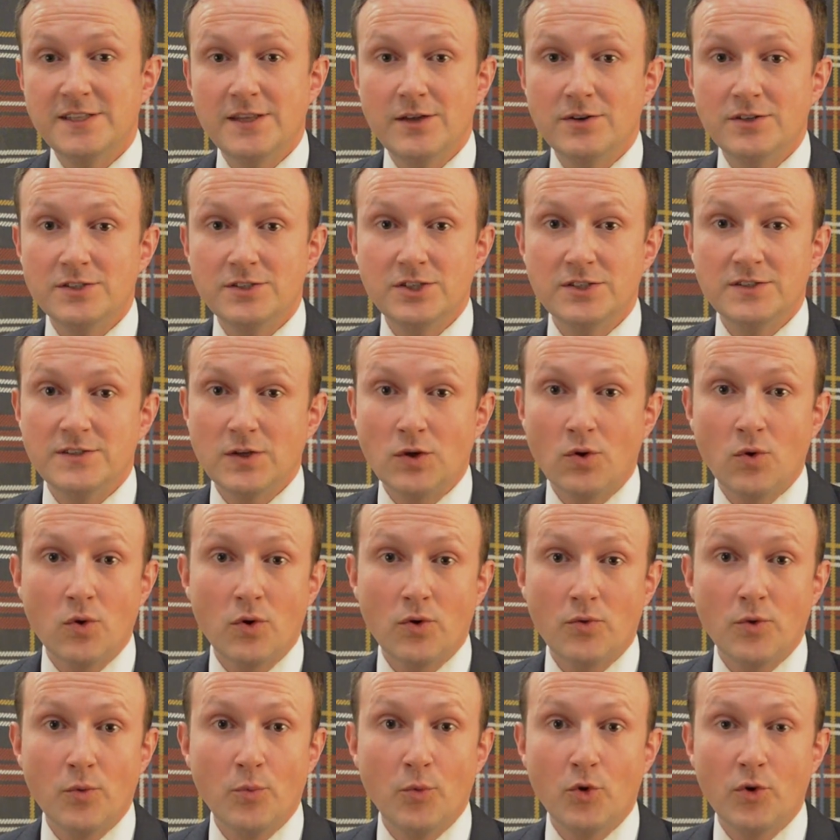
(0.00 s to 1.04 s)
there's just a
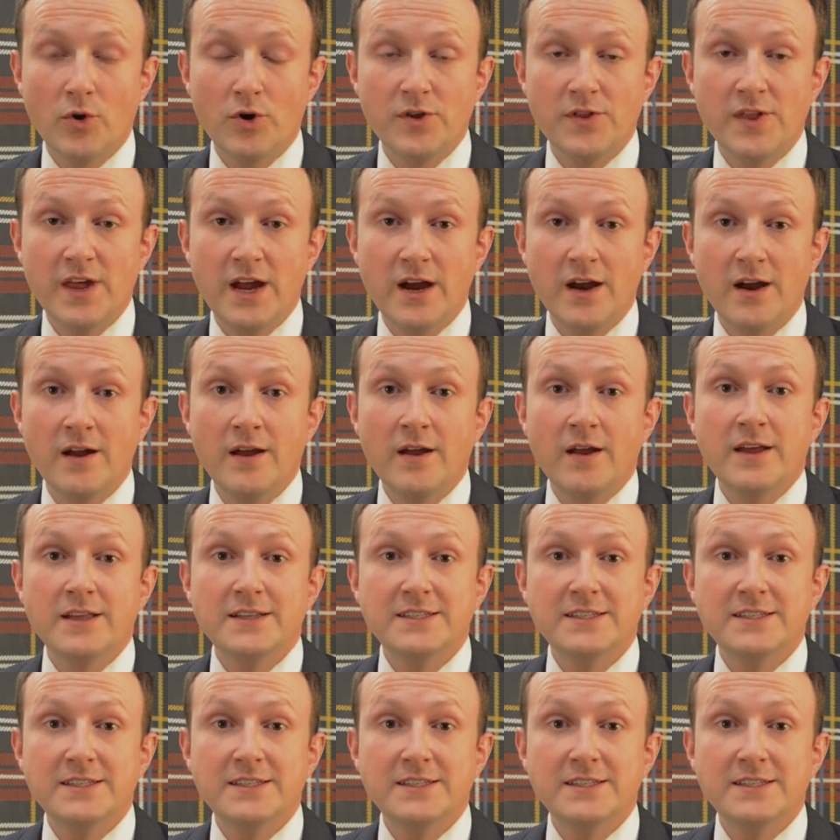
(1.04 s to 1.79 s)
court reporter there